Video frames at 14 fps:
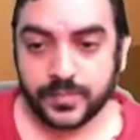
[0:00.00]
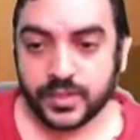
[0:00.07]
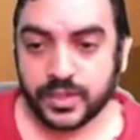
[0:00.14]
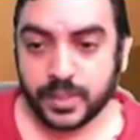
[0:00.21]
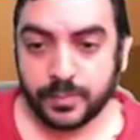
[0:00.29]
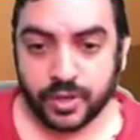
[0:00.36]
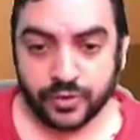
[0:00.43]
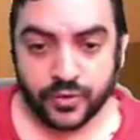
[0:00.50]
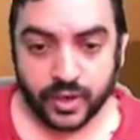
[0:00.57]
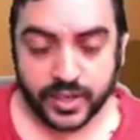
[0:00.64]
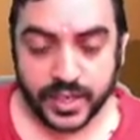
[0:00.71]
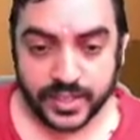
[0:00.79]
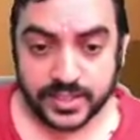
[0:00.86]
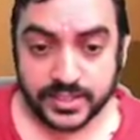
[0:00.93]
Number of
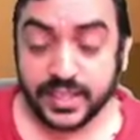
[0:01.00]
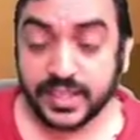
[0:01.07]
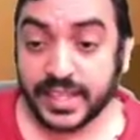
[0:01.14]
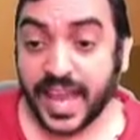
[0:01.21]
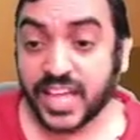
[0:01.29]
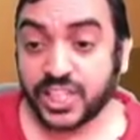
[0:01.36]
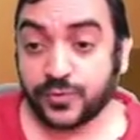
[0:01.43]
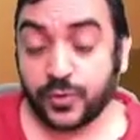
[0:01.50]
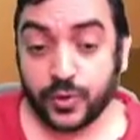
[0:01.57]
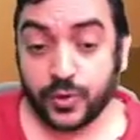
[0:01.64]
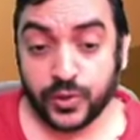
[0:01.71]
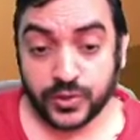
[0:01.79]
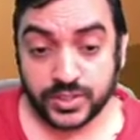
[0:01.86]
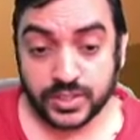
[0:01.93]
contracts is done. Cash
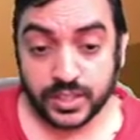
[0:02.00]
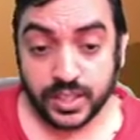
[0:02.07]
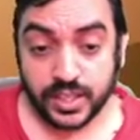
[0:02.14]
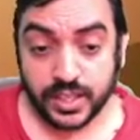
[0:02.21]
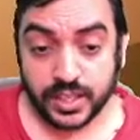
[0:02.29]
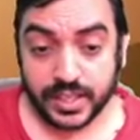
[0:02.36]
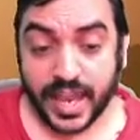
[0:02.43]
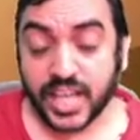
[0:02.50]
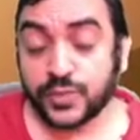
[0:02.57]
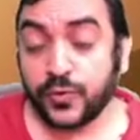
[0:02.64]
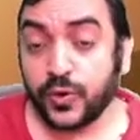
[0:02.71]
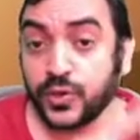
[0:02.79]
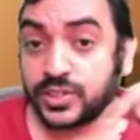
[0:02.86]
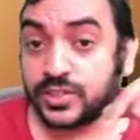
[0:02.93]
flows. Cash
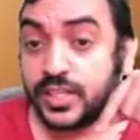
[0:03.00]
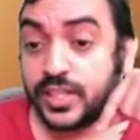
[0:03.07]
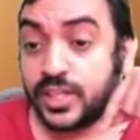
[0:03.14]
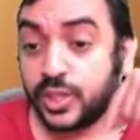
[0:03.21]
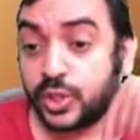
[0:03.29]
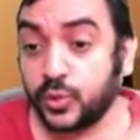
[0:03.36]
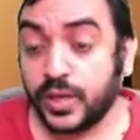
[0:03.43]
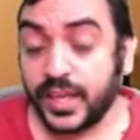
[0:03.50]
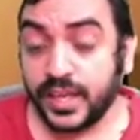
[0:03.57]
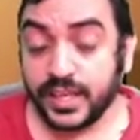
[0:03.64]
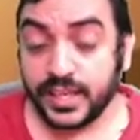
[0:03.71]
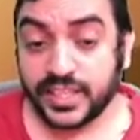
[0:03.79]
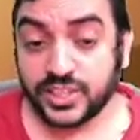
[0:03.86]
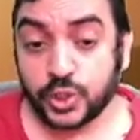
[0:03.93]
flows
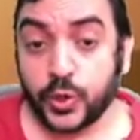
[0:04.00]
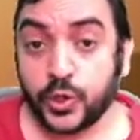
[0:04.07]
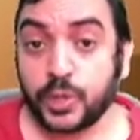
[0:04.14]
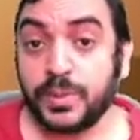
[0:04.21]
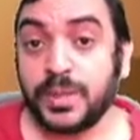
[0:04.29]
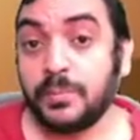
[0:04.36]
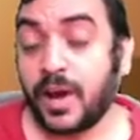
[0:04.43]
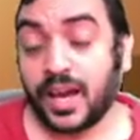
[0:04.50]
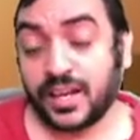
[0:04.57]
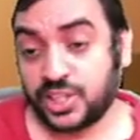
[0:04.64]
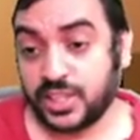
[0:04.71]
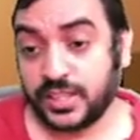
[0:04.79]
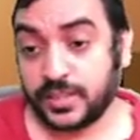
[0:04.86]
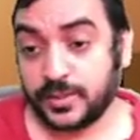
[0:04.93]
today is going to be
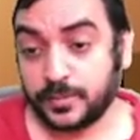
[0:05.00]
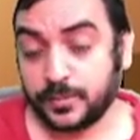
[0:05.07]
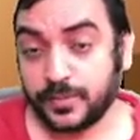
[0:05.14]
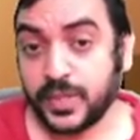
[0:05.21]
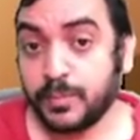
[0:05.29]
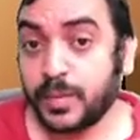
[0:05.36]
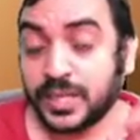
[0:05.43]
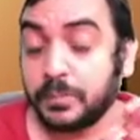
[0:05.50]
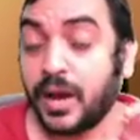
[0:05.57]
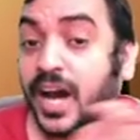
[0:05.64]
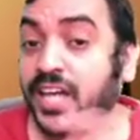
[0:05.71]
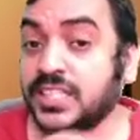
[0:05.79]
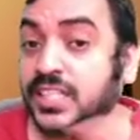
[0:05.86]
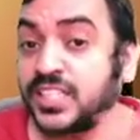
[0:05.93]
margin. But
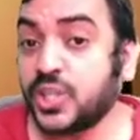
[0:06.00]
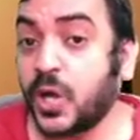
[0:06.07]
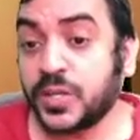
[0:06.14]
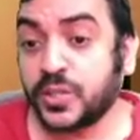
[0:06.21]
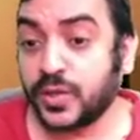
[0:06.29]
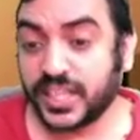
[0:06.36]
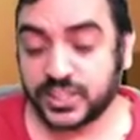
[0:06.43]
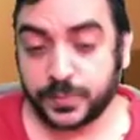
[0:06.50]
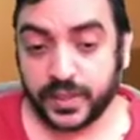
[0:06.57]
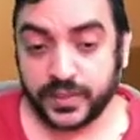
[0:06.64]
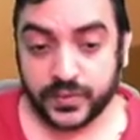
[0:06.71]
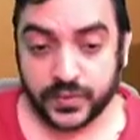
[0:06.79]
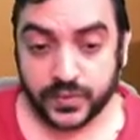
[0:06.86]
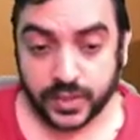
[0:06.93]
margin is not your
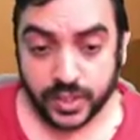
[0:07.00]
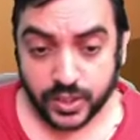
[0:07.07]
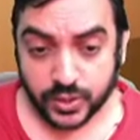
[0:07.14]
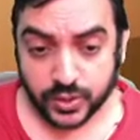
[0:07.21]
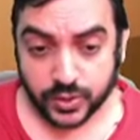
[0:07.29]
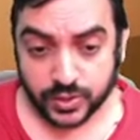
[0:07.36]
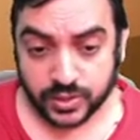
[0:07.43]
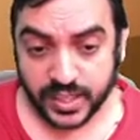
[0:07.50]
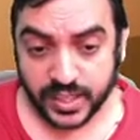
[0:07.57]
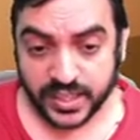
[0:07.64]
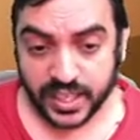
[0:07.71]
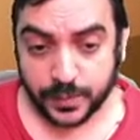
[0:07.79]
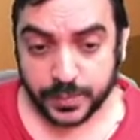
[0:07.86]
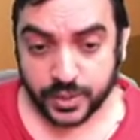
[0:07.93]
expense. So 3
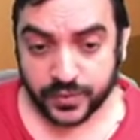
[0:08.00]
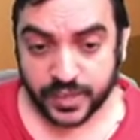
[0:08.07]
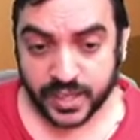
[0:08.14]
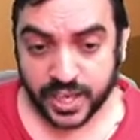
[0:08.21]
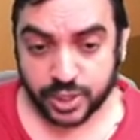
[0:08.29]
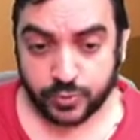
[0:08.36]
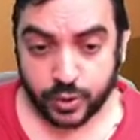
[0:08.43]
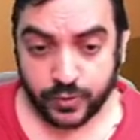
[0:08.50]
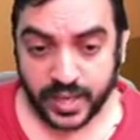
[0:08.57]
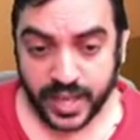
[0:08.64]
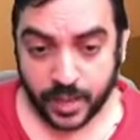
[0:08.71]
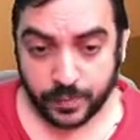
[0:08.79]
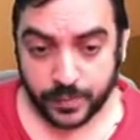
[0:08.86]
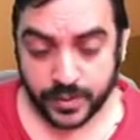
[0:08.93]
types of cash flow will
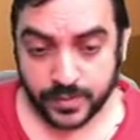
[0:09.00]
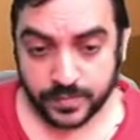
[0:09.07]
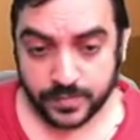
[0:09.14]
happen.